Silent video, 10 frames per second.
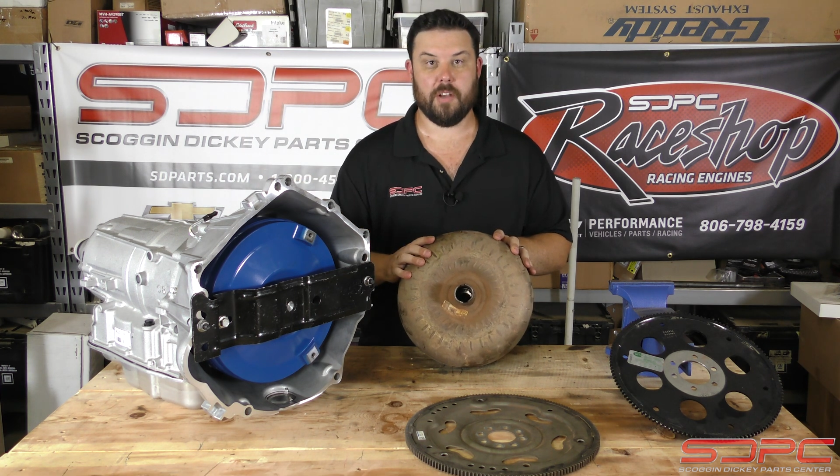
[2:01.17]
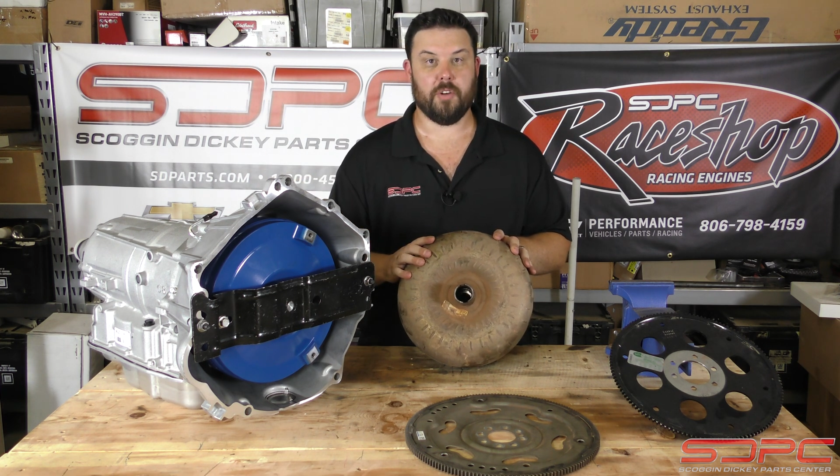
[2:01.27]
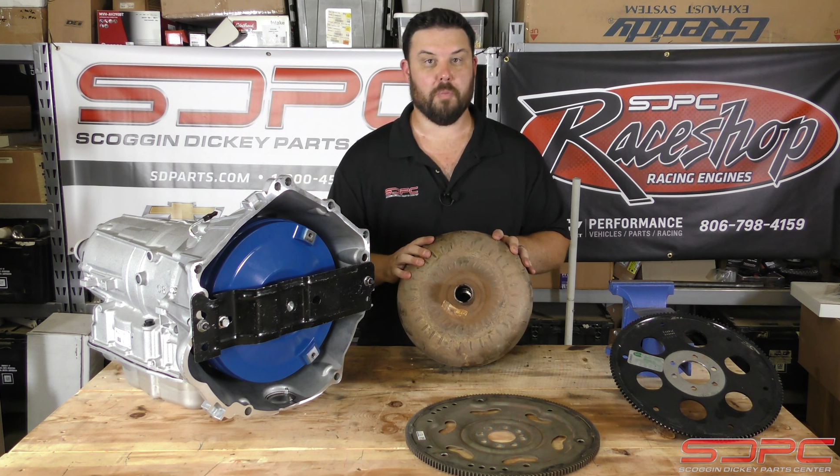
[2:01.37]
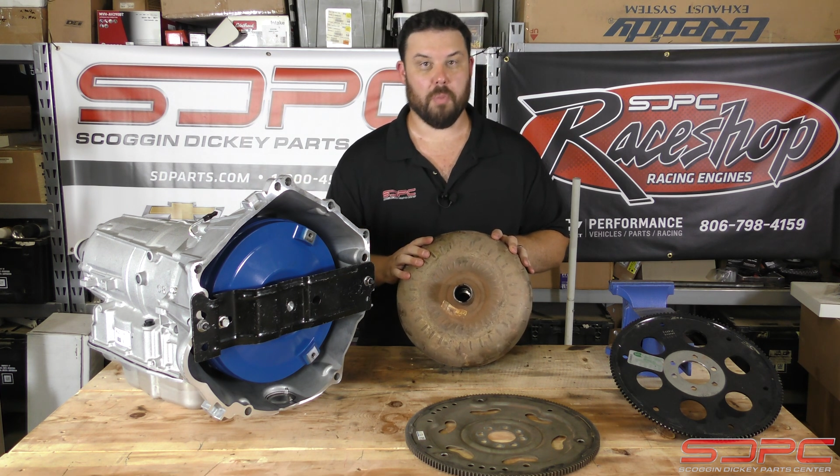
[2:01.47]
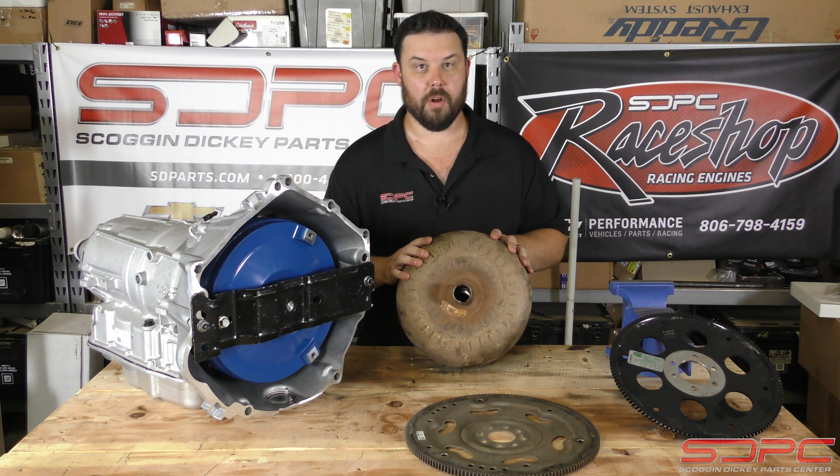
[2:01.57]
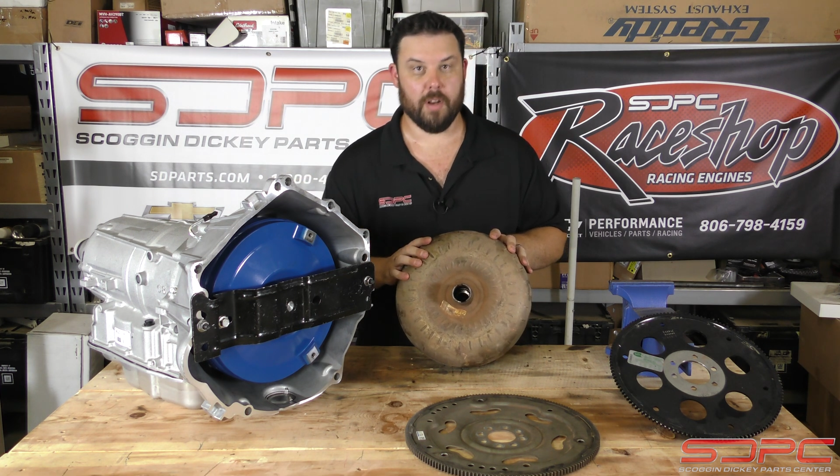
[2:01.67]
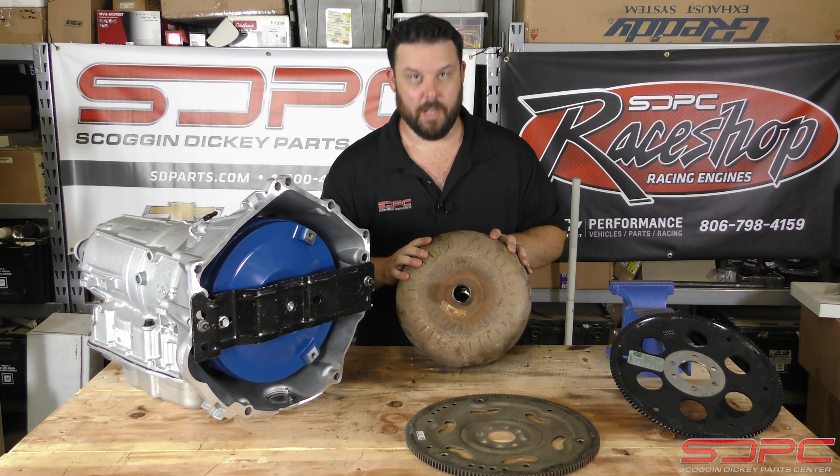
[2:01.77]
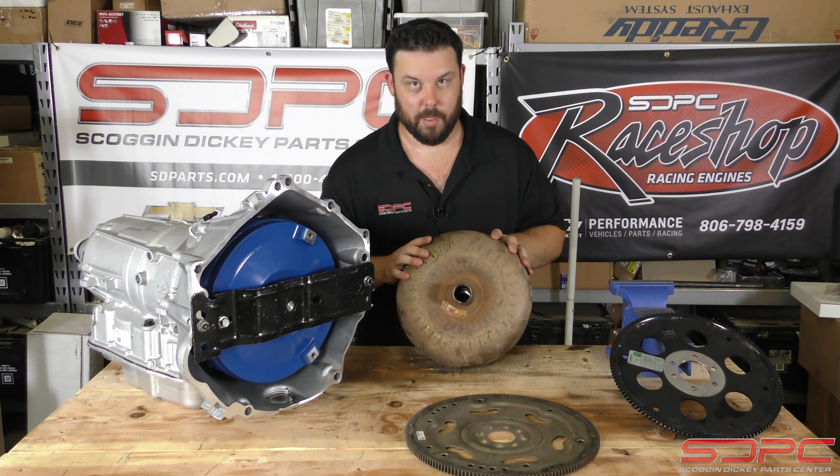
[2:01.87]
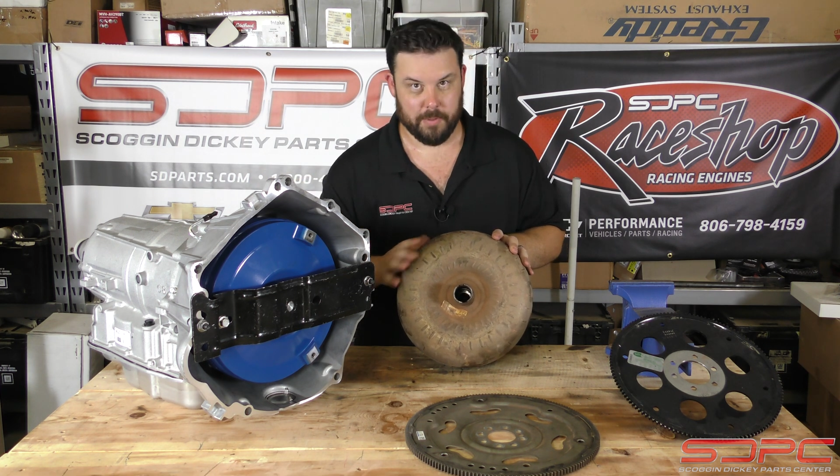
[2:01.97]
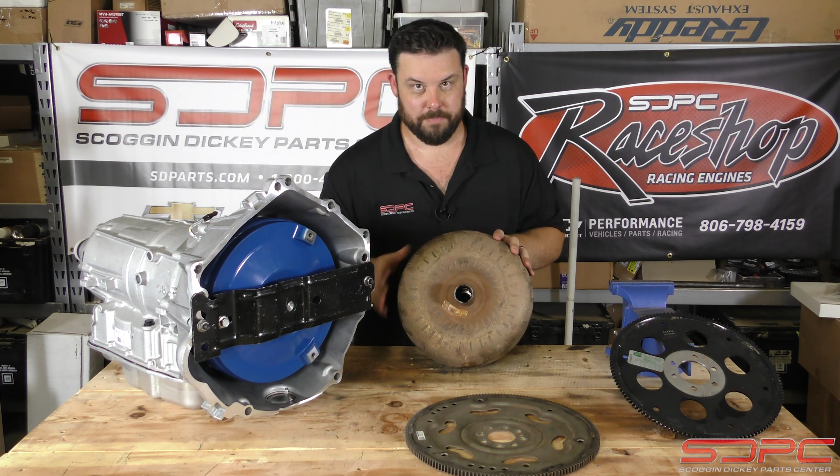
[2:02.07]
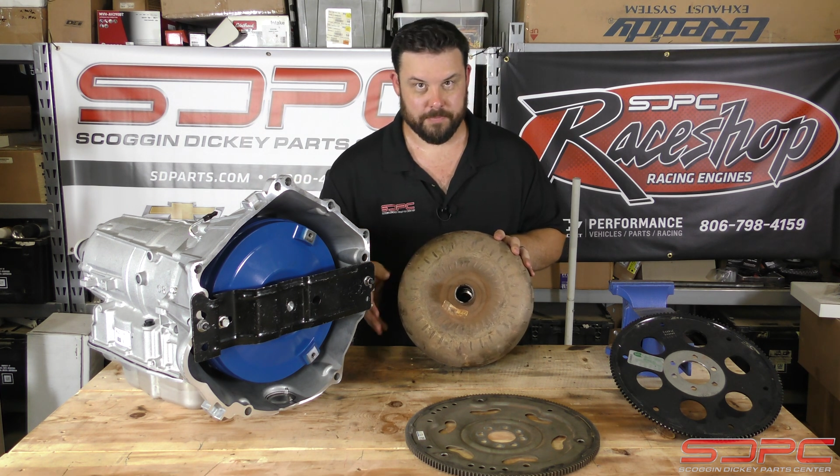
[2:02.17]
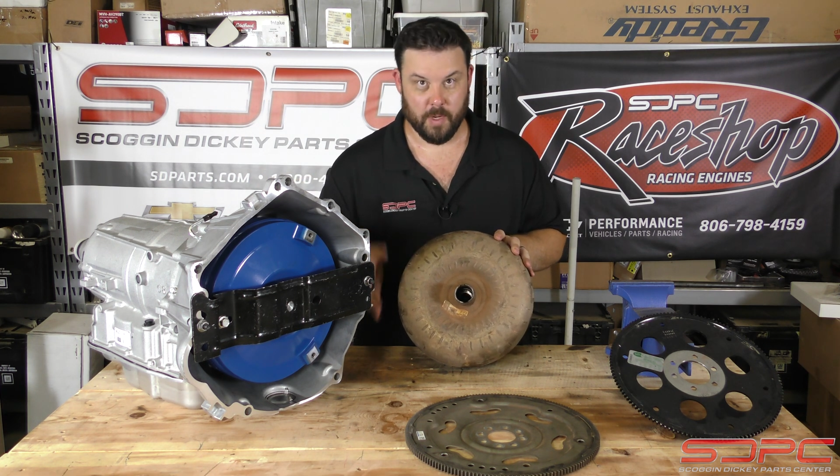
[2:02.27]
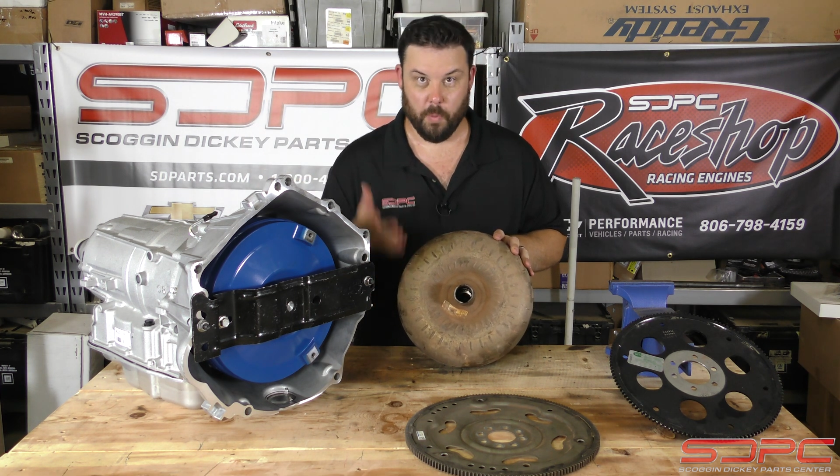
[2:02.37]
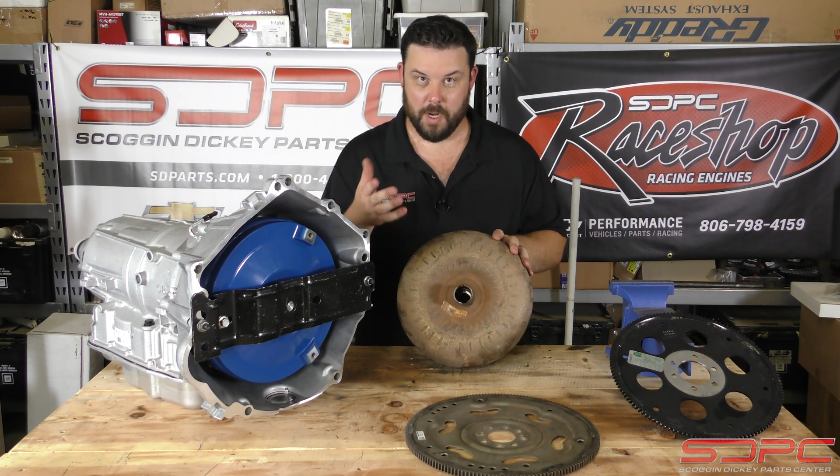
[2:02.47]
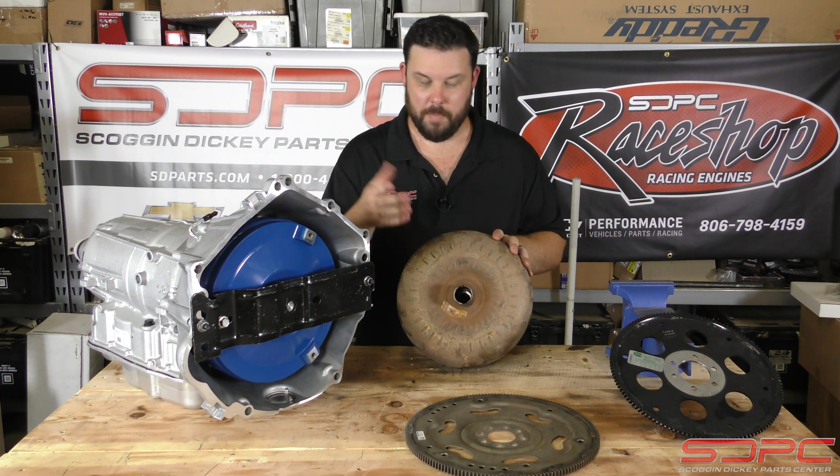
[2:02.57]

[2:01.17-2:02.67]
and you'll burn it up. What I